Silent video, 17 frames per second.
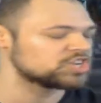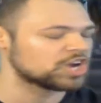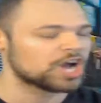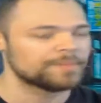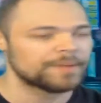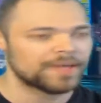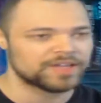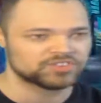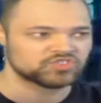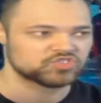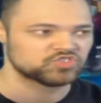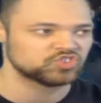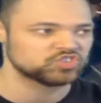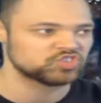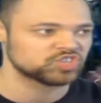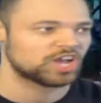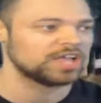job as
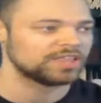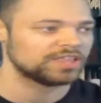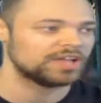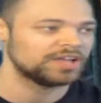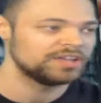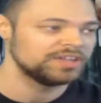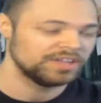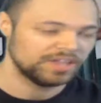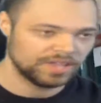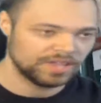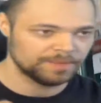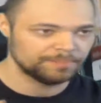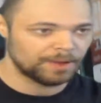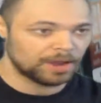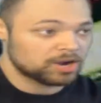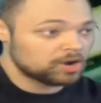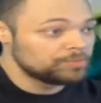T'Challa,
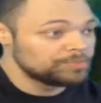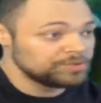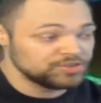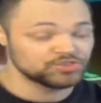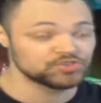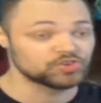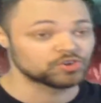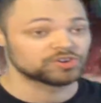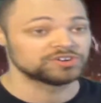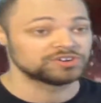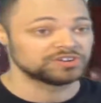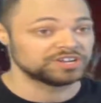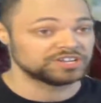and Michael B. Jordan